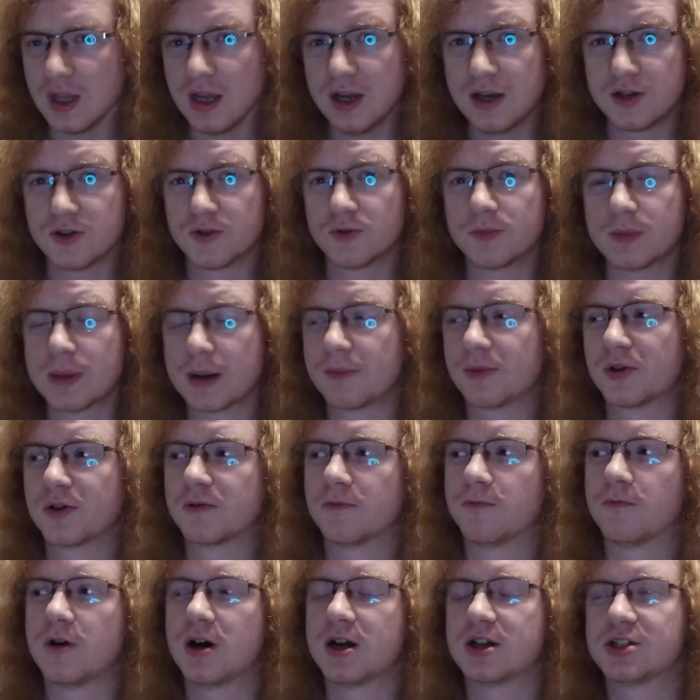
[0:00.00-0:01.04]
I do remember
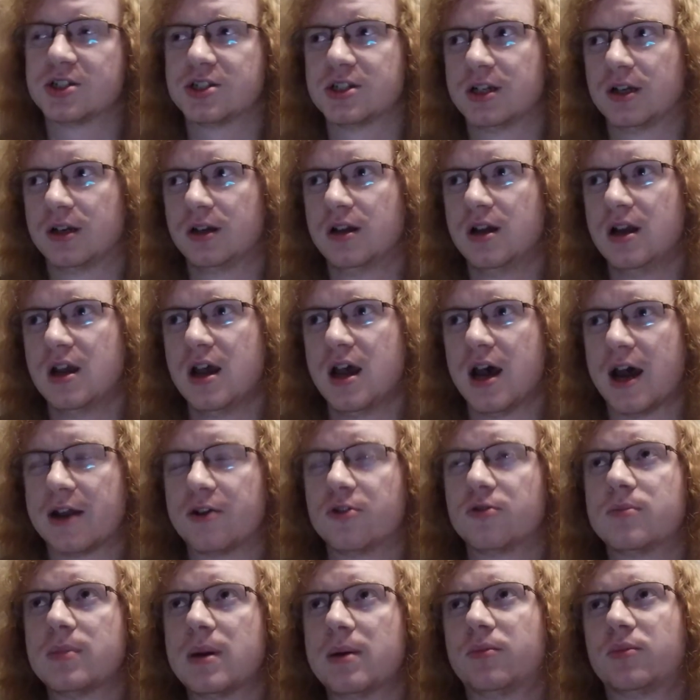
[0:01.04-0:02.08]
watching. I do
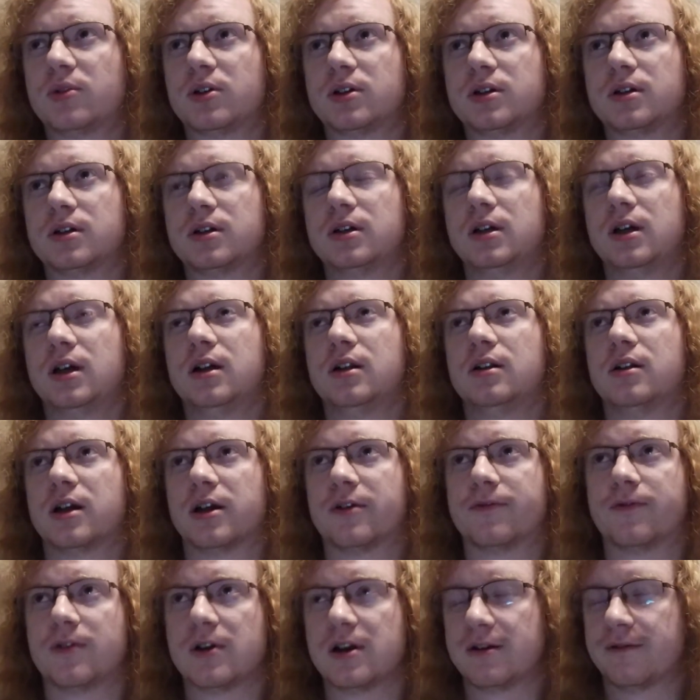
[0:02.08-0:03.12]
remember like
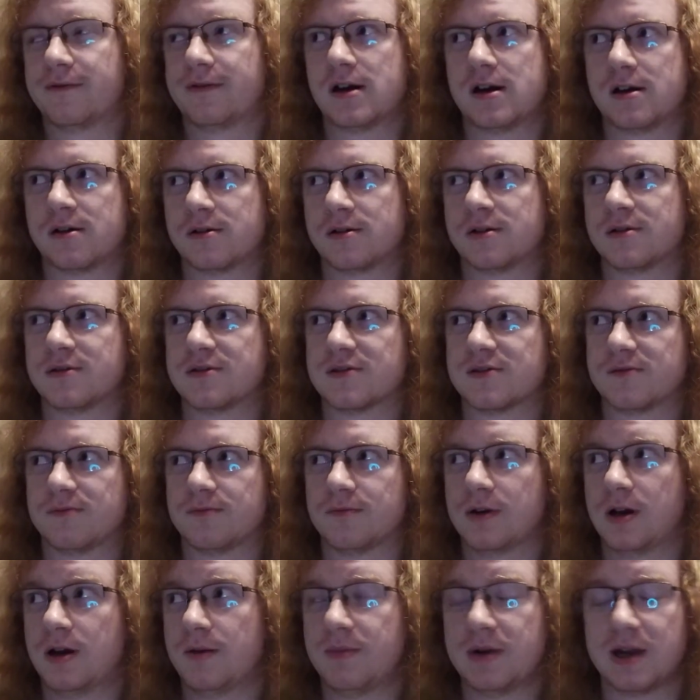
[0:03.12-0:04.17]
a friend of ours
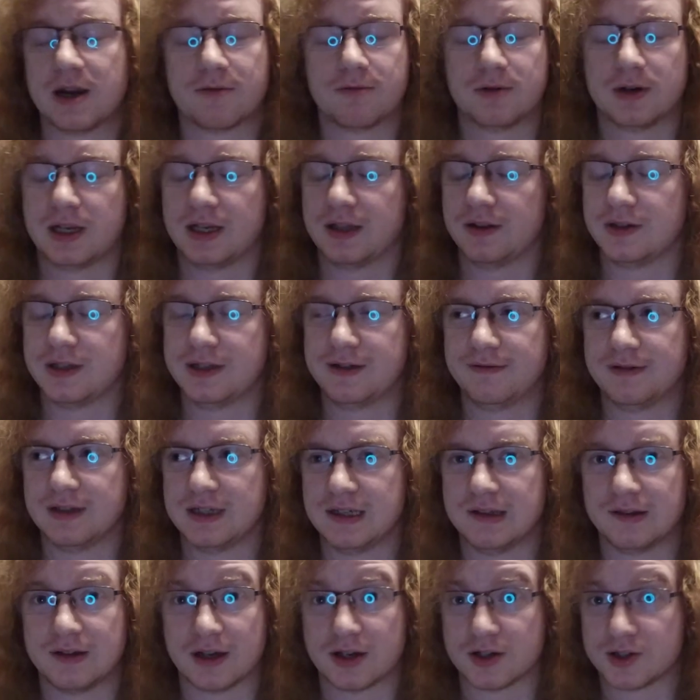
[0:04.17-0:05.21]
back when I lived
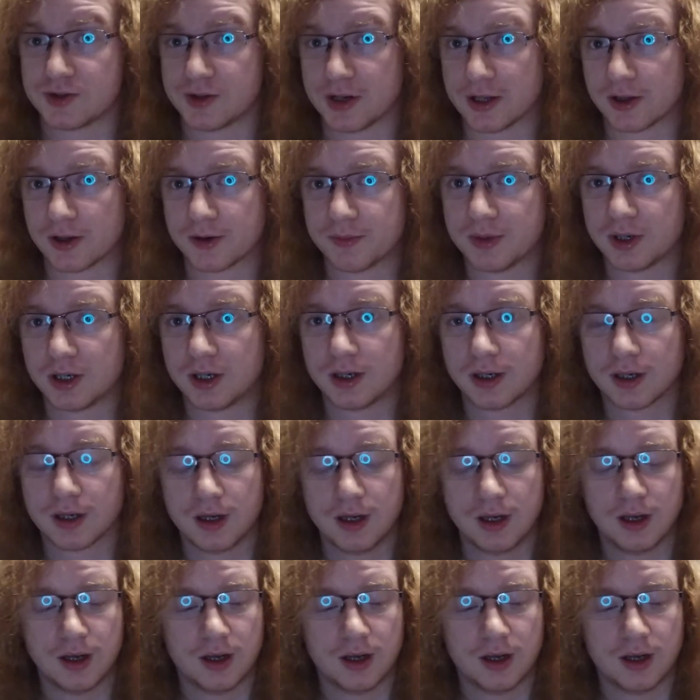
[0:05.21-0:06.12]
in like a trailer park.